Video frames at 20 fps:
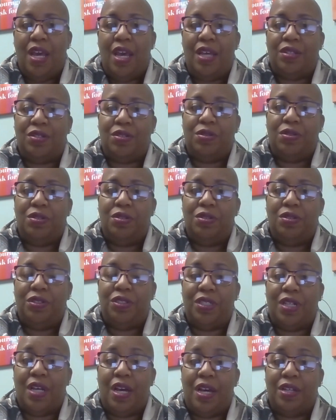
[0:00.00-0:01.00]
And to who
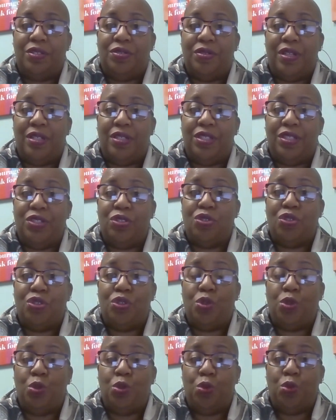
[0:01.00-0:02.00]
should I address it
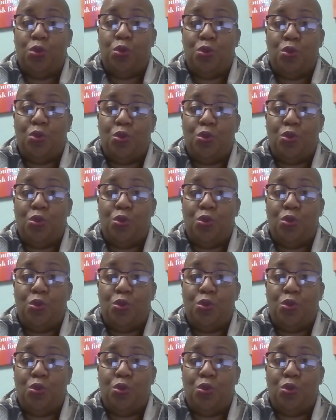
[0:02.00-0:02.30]
to?